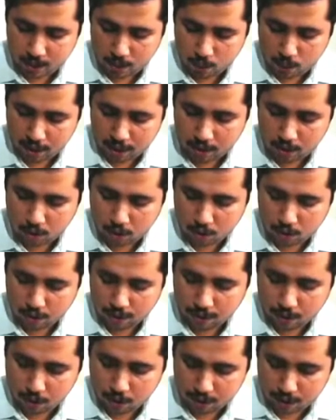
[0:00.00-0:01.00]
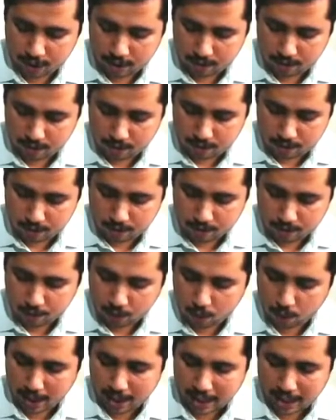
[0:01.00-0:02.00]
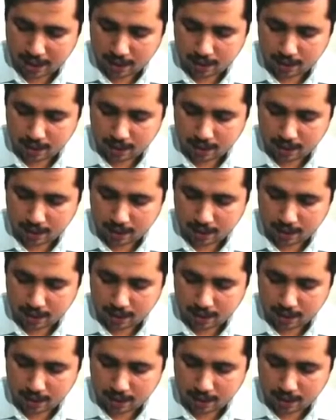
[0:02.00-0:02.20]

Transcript: 1 crore 44 lakh.